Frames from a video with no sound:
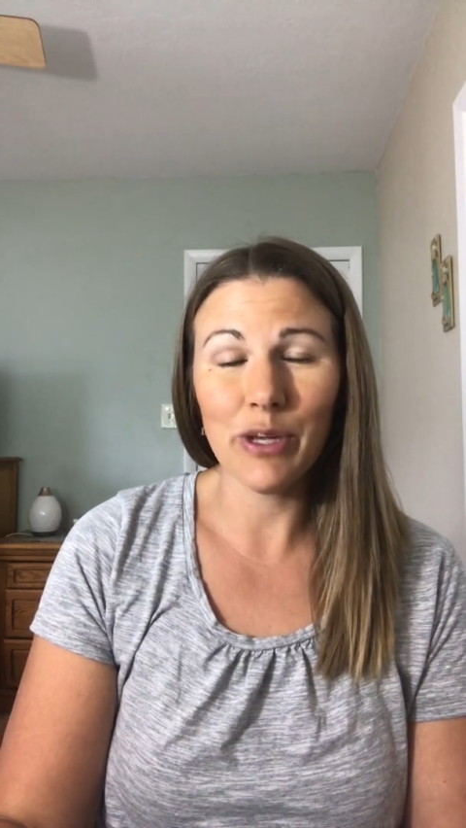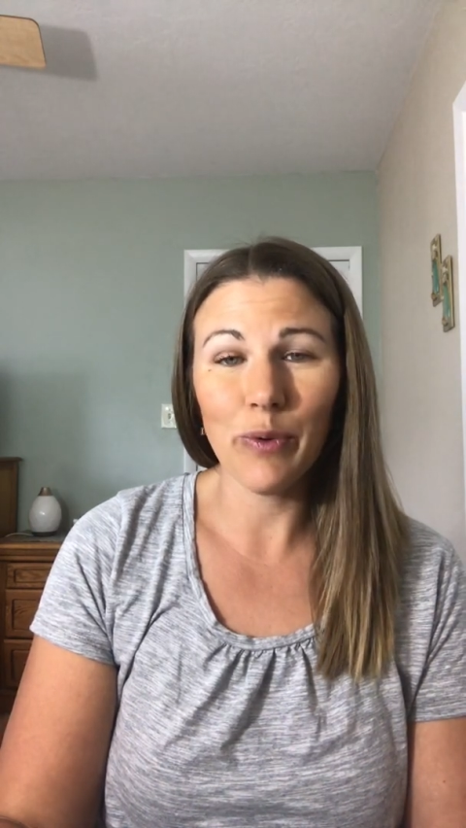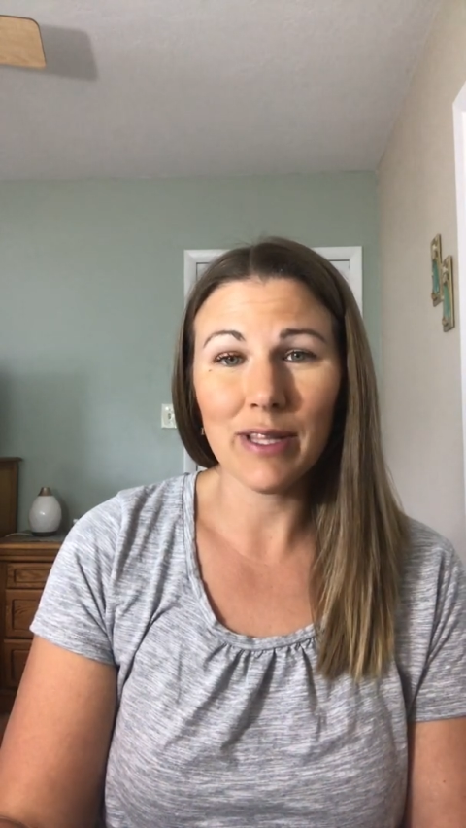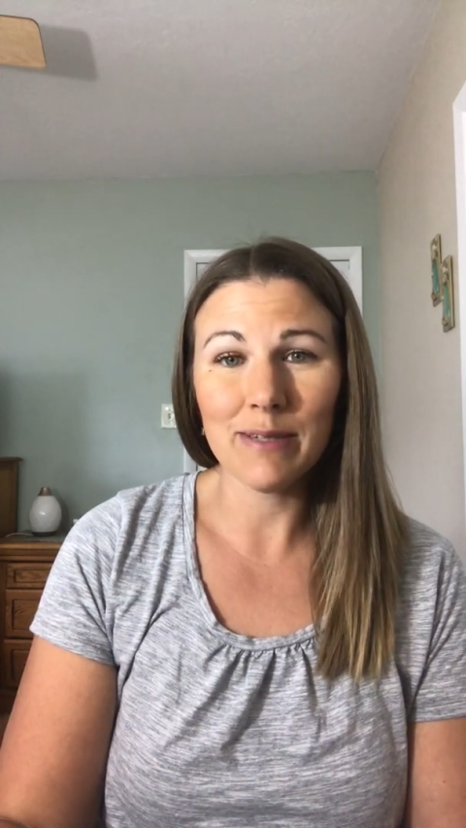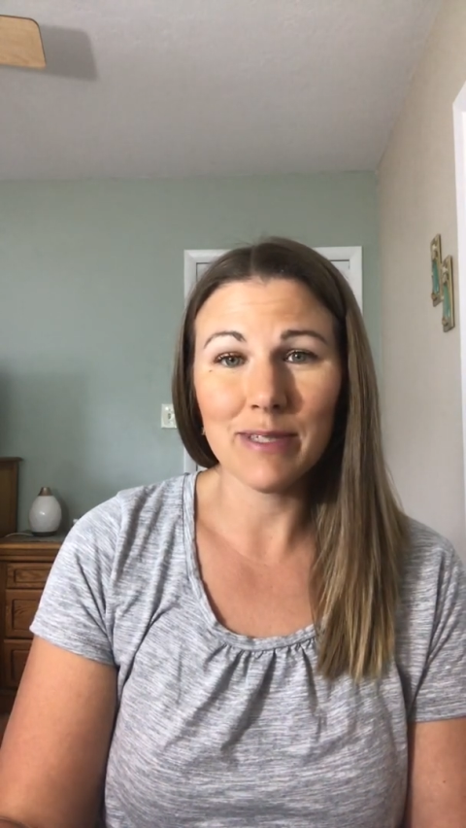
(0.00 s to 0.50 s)
you
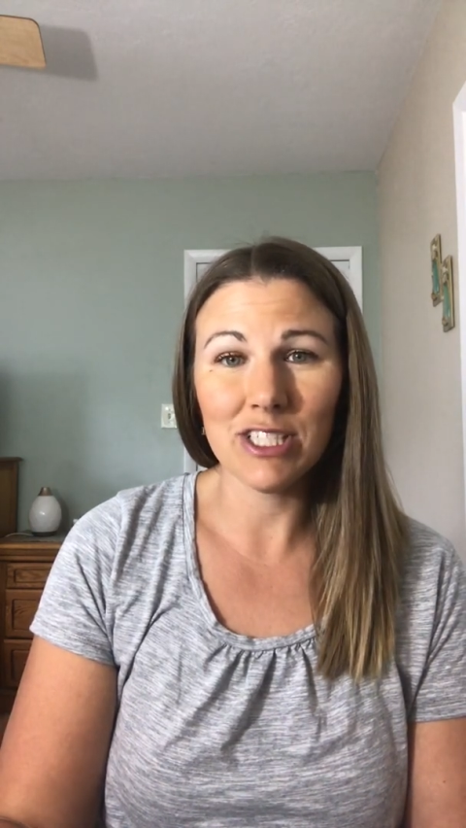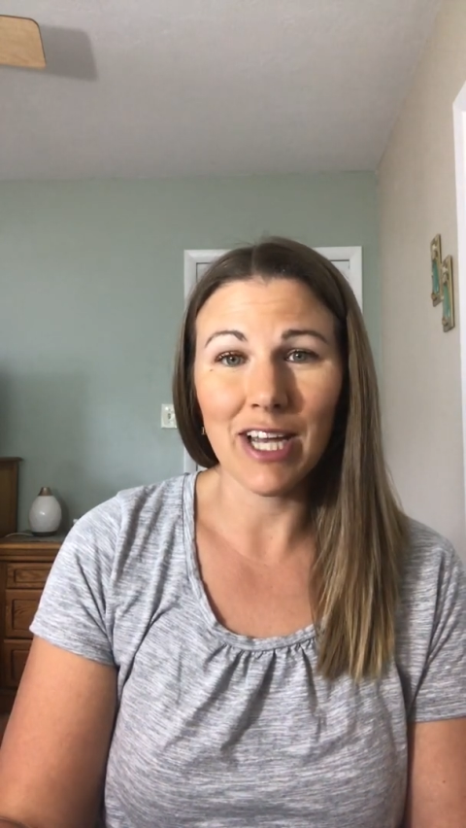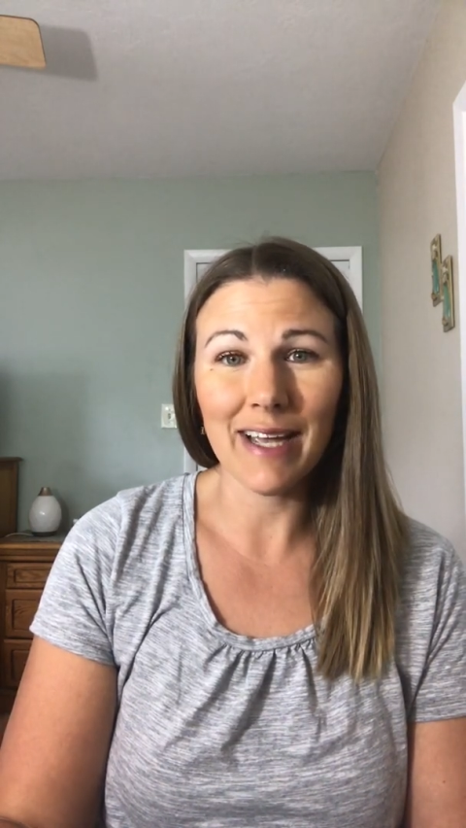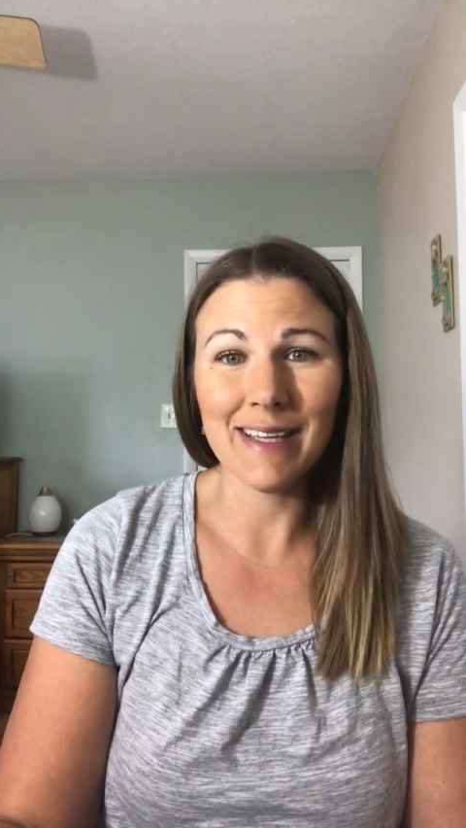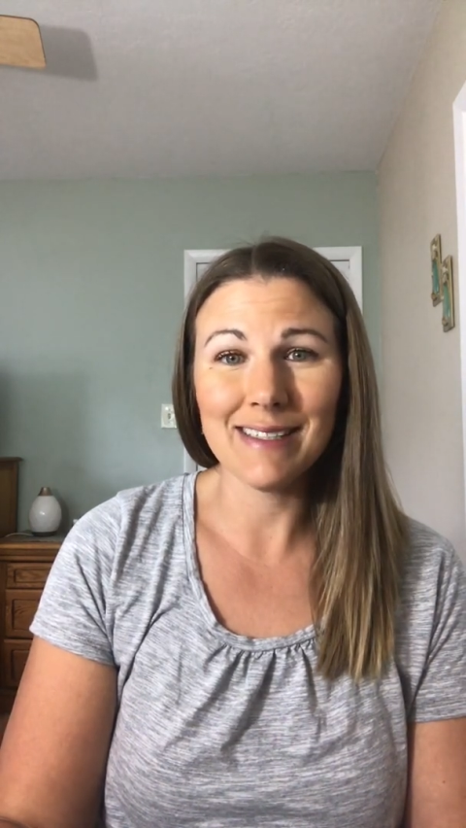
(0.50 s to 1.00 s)
want them to
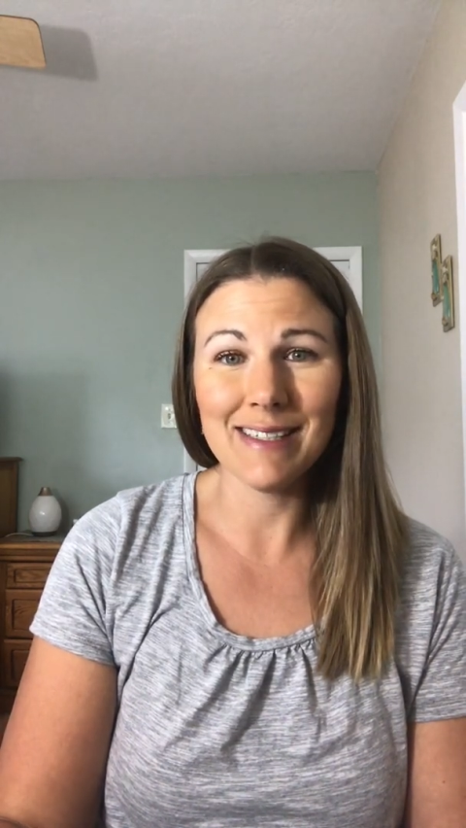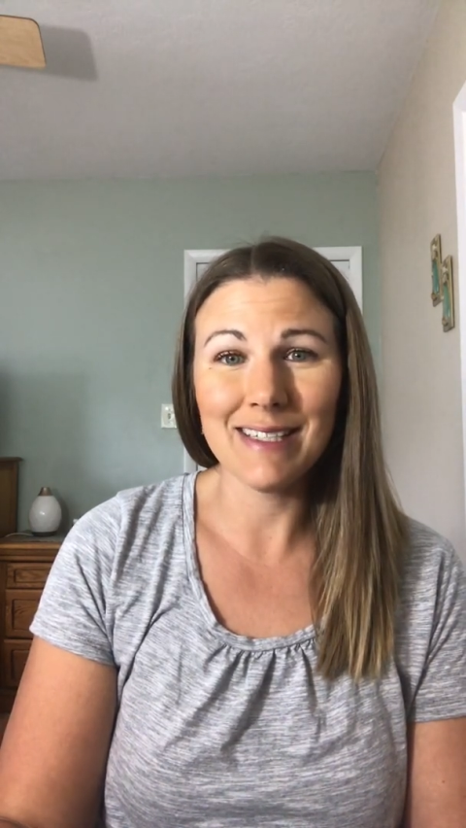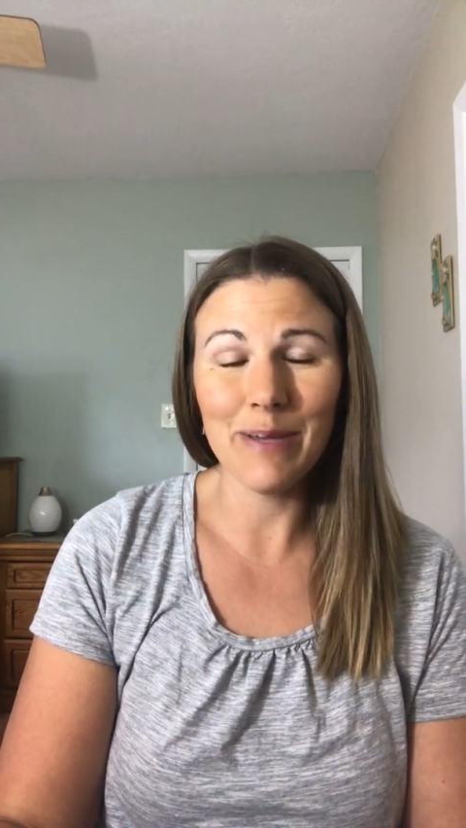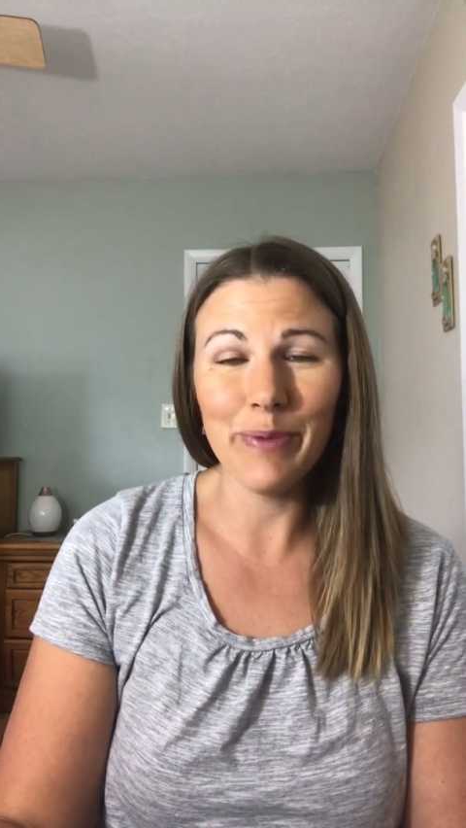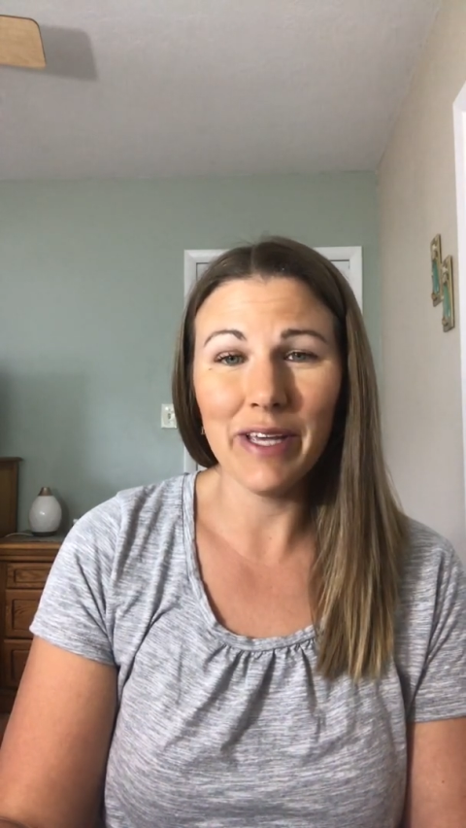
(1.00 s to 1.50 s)
check is the
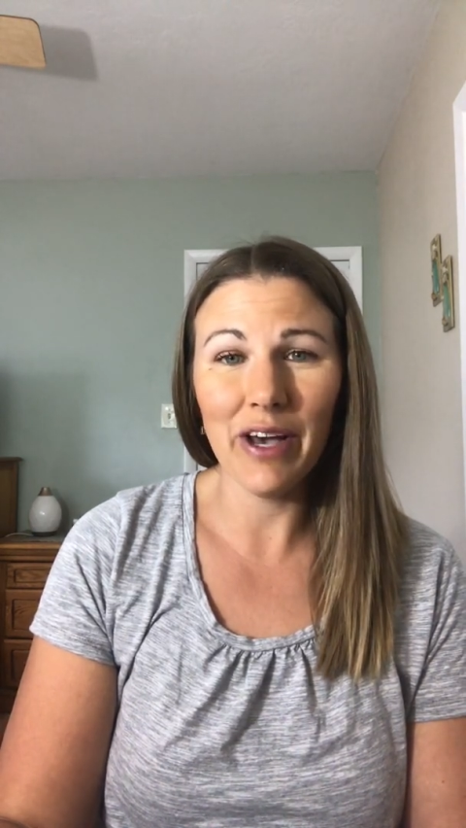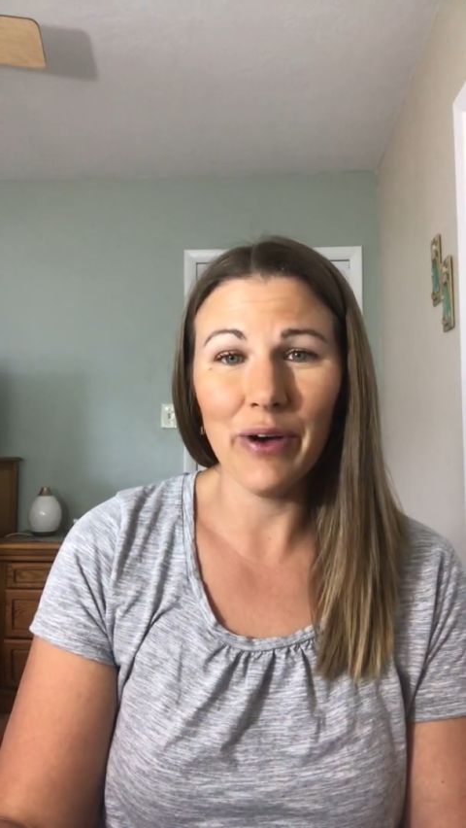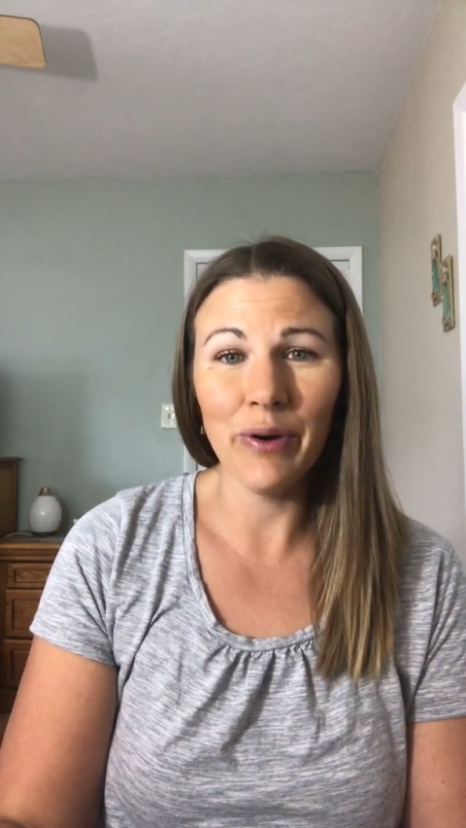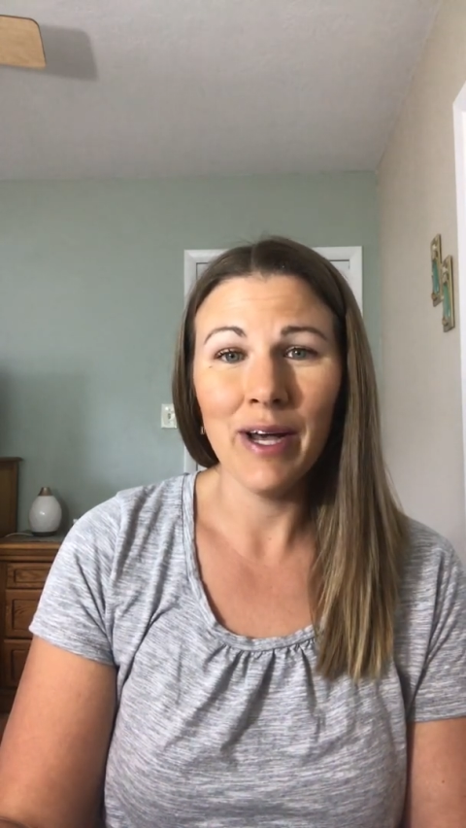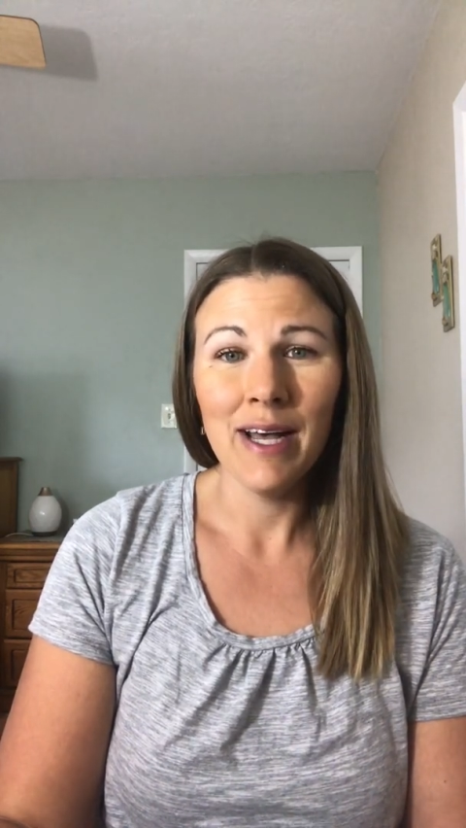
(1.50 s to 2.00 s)

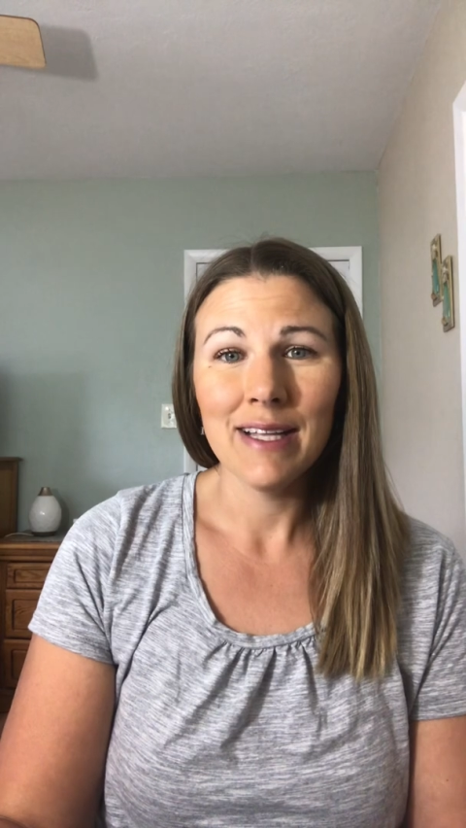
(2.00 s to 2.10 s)
TPO,